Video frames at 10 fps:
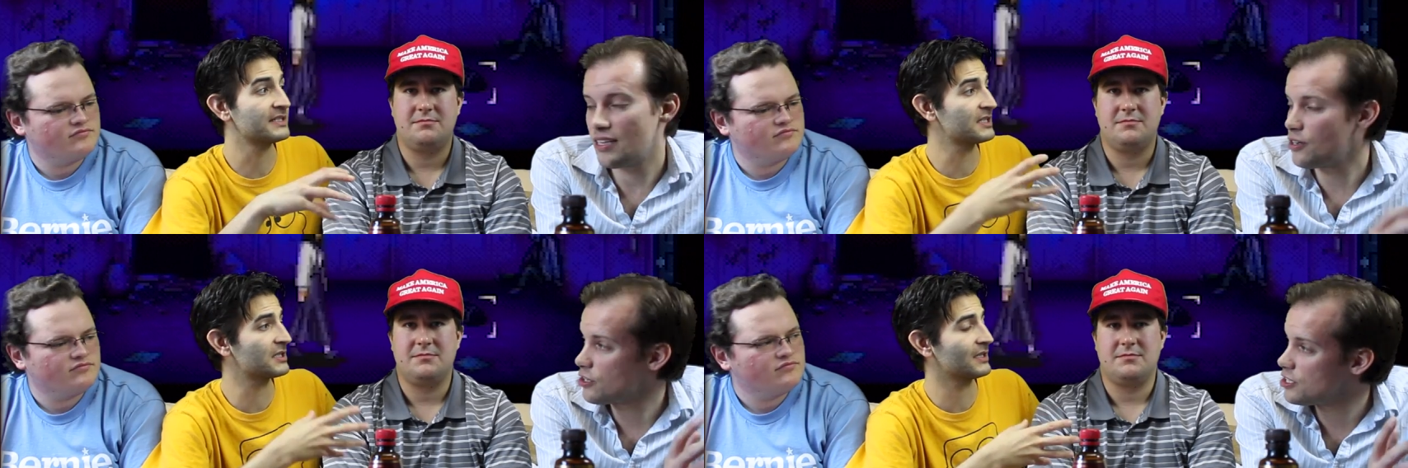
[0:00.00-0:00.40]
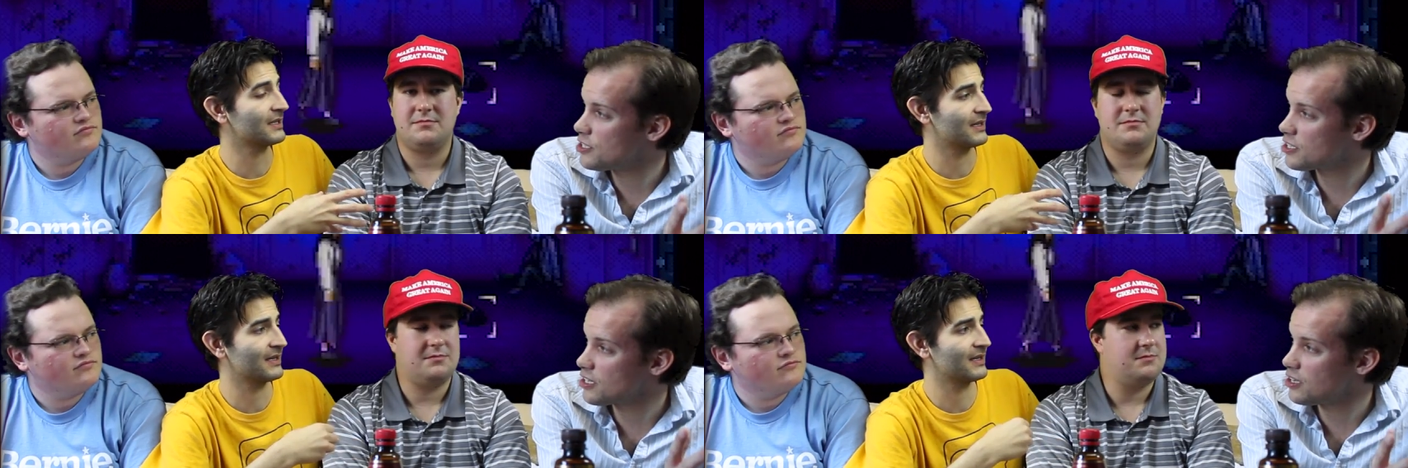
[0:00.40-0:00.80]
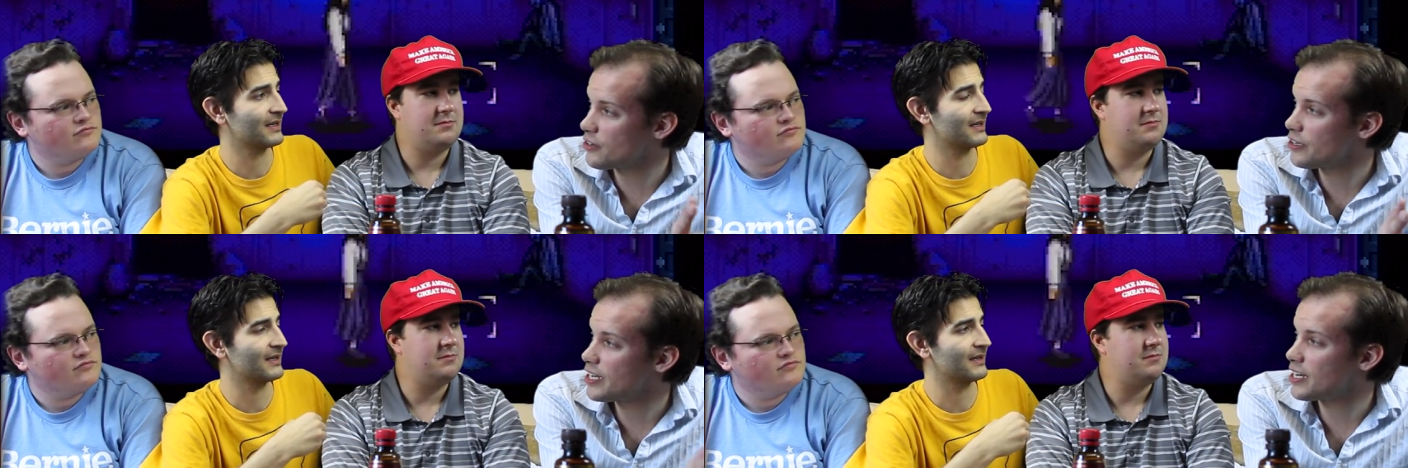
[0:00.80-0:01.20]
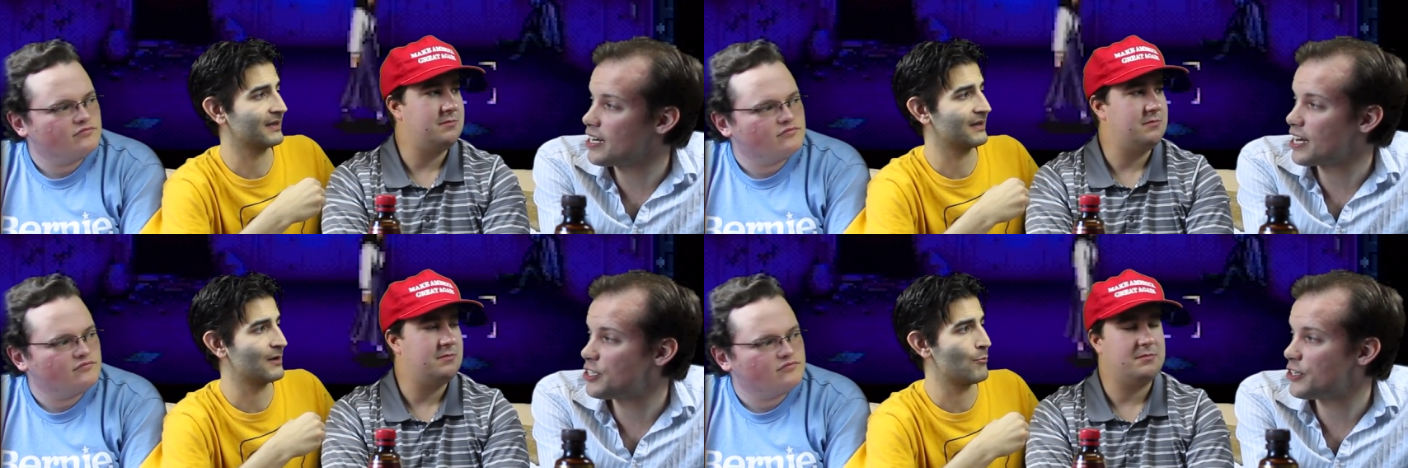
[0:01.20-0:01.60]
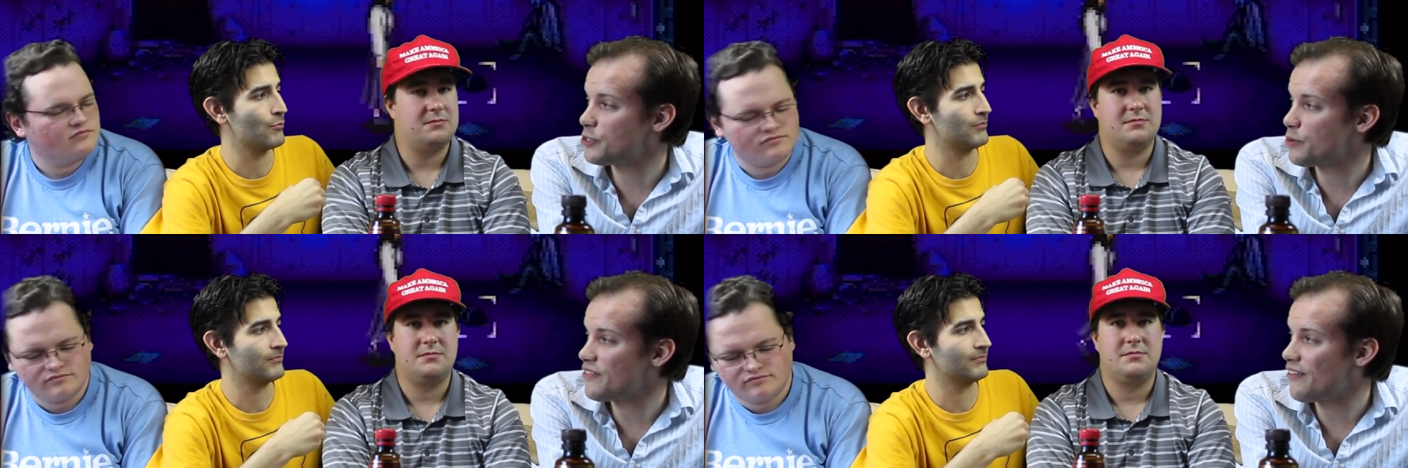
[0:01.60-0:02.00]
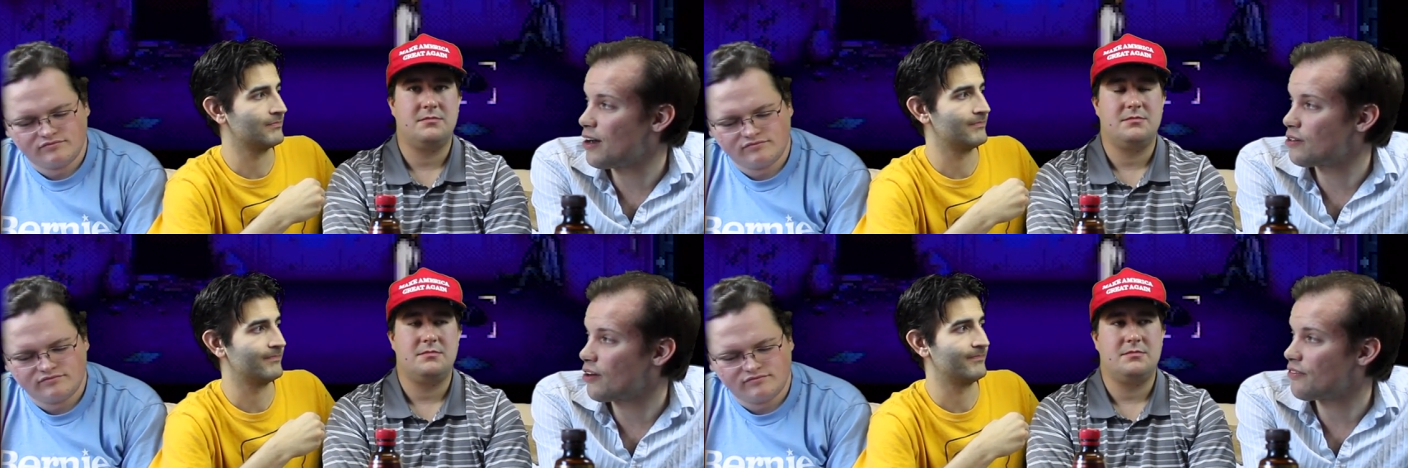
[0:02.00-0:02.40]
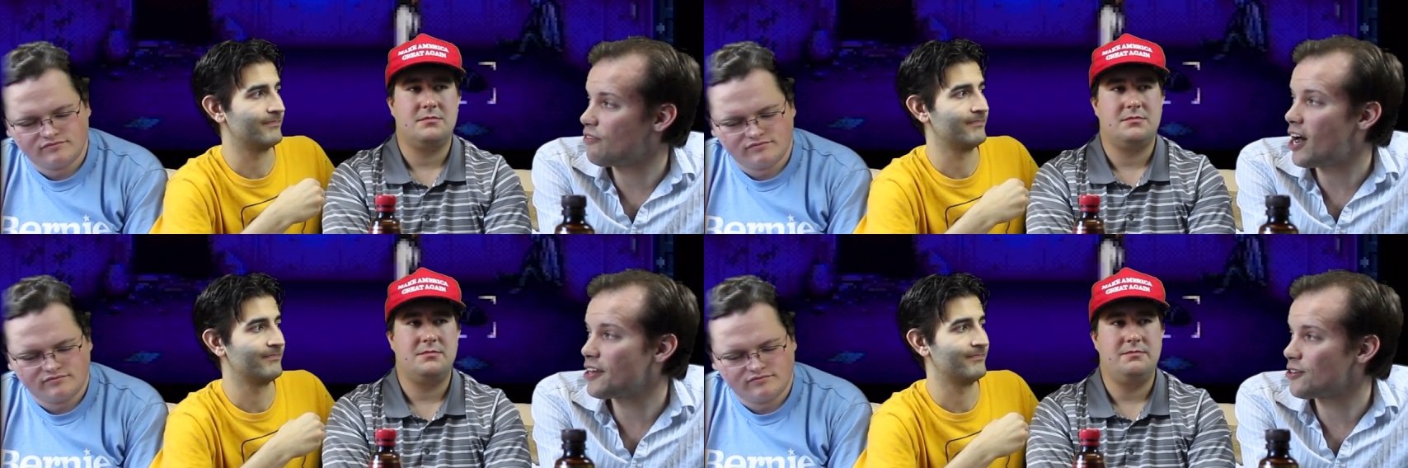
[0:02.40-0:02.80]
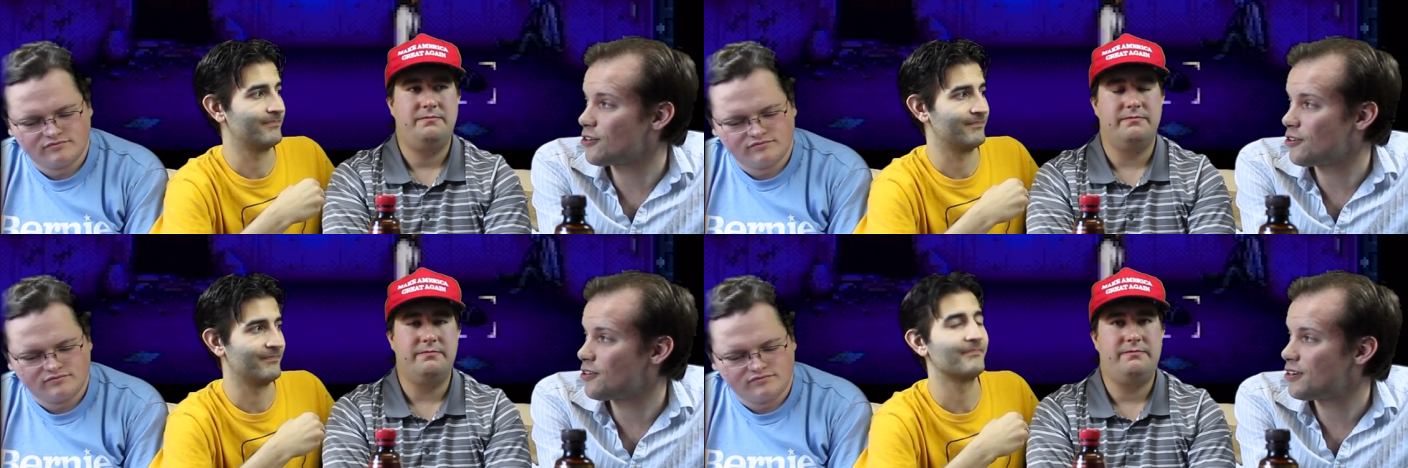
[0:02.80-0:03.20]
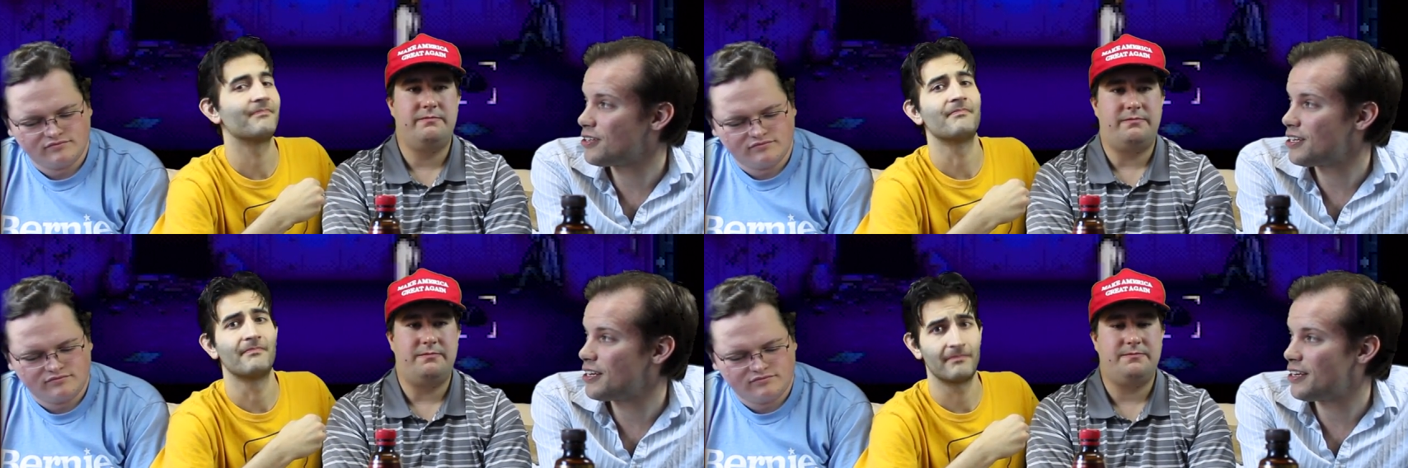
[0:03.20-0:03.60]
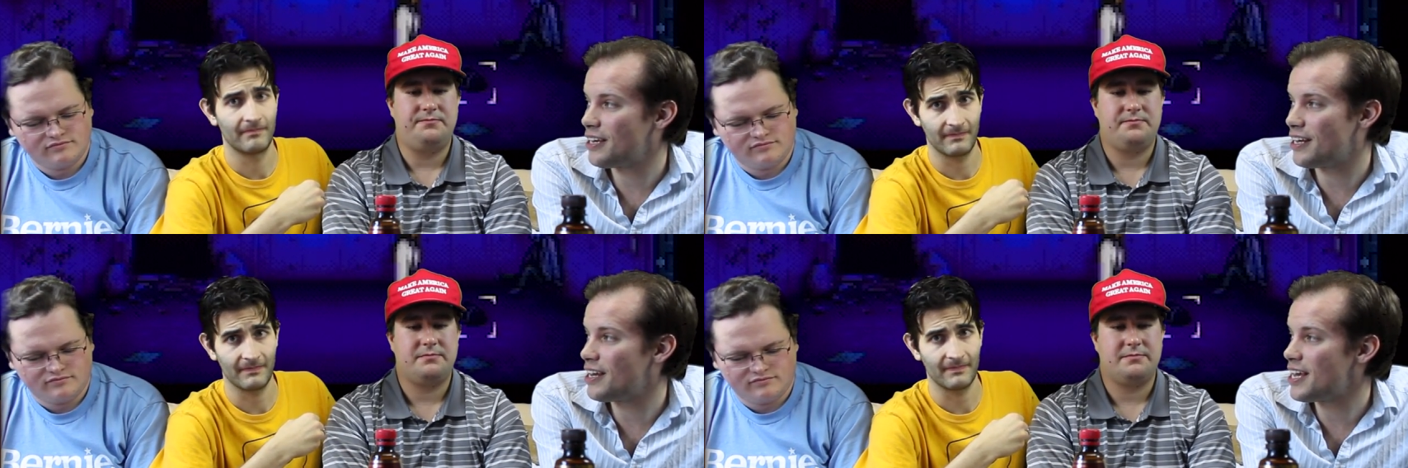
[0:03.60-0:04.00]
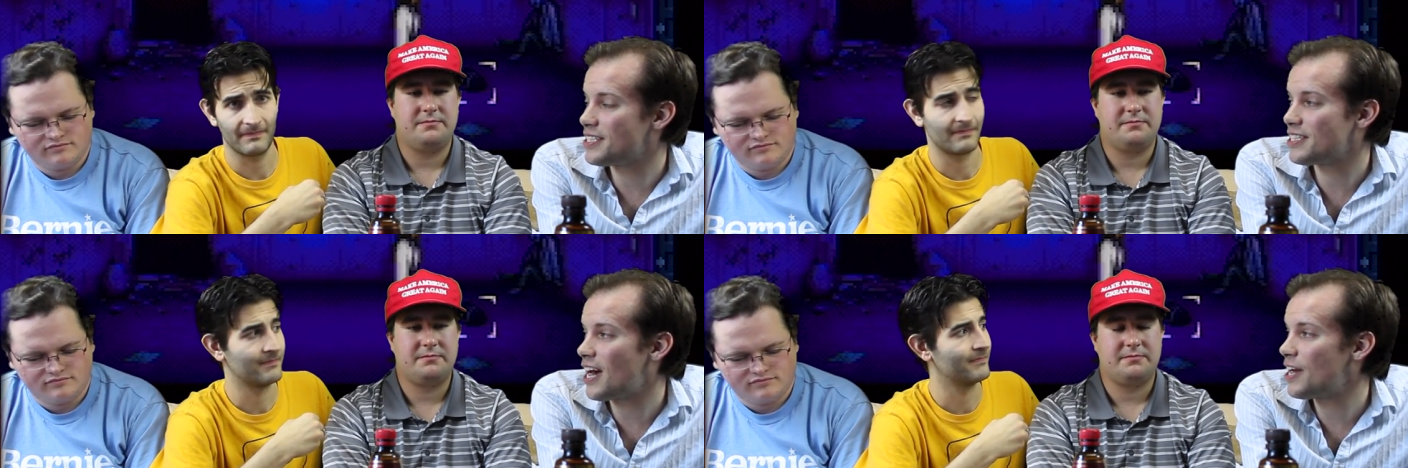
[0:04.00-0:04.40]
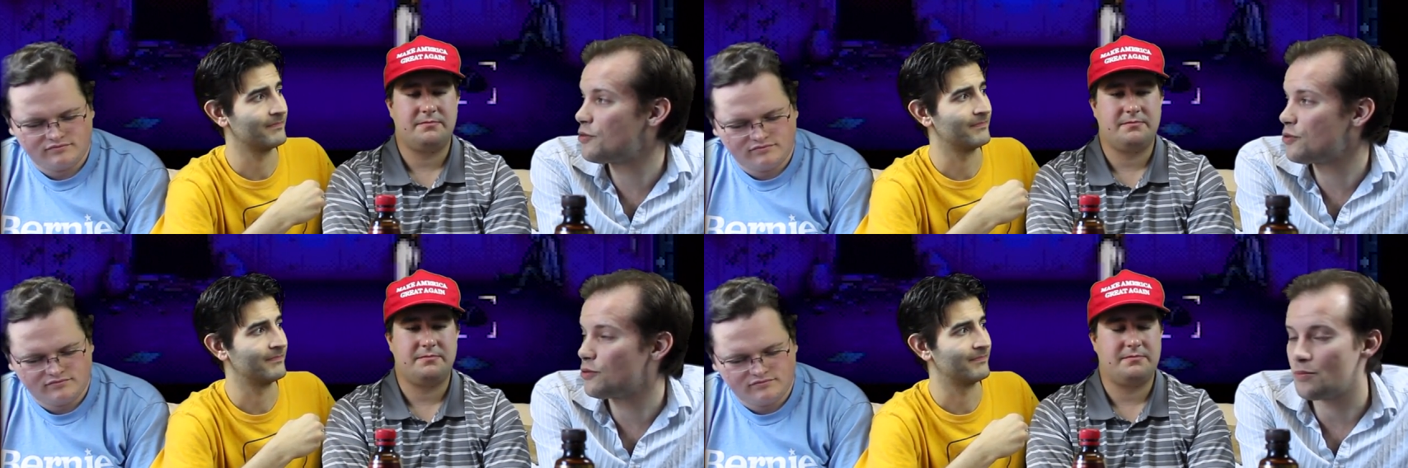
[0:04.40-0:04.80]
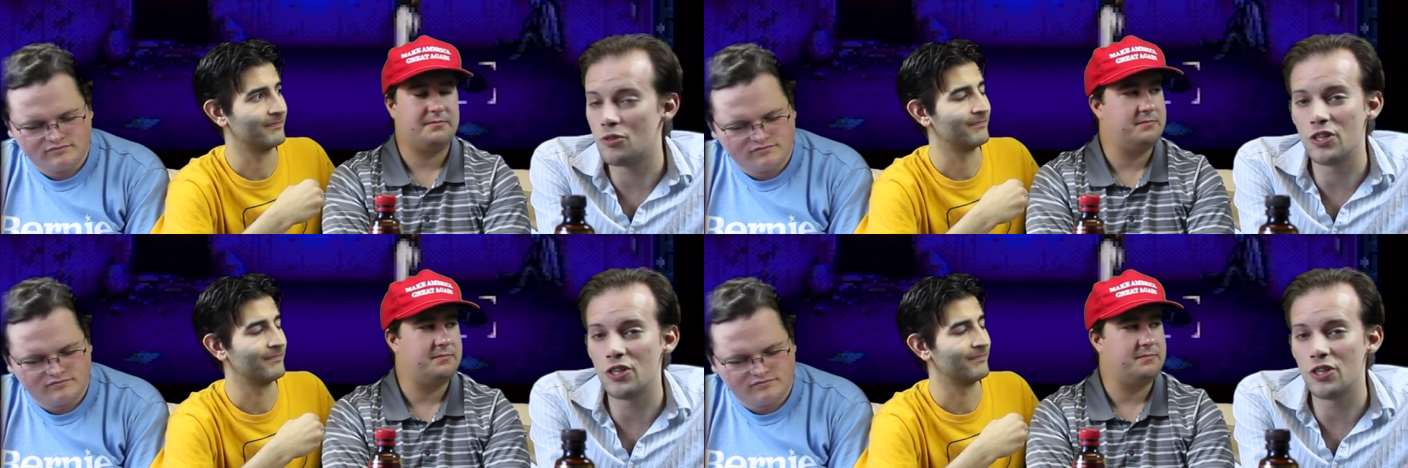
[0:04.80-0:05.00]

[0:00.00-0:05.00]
Speaker 1: there is clearly a connection as we found our father in a side room